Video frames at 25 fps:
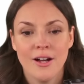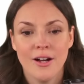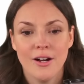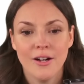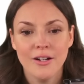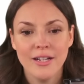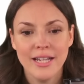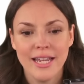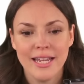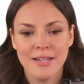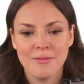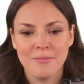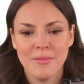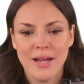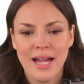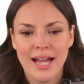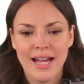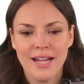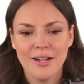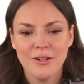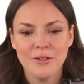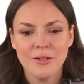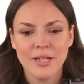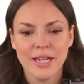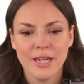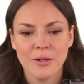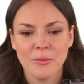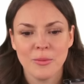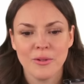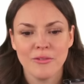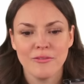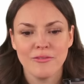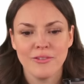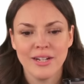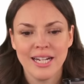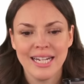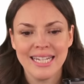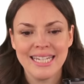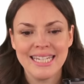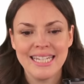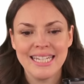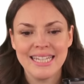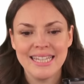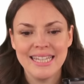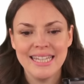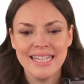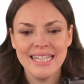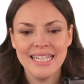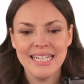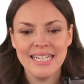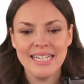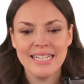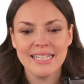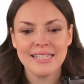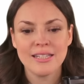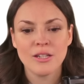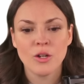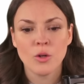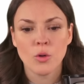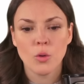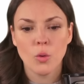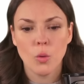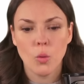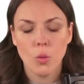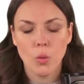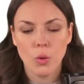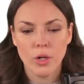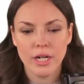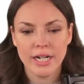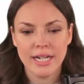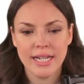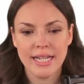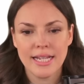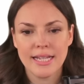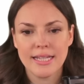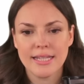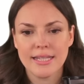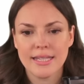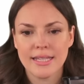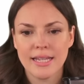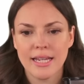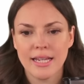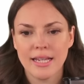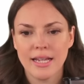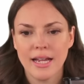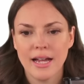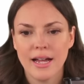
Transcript: Okay, how can we find these coordinates?